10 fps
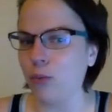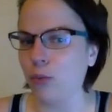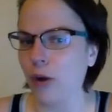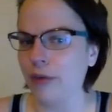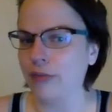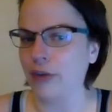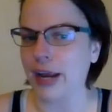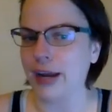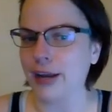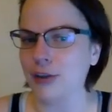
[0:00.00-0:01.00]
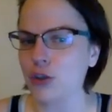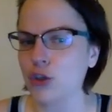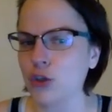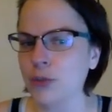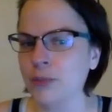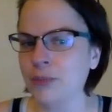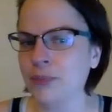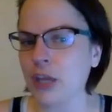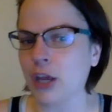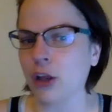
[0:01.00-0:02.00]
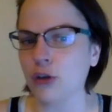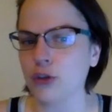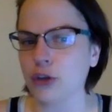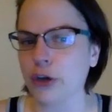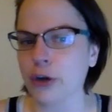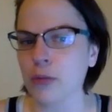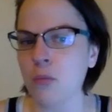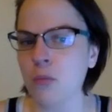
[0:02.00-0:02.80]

1 foot 8 inch enclosure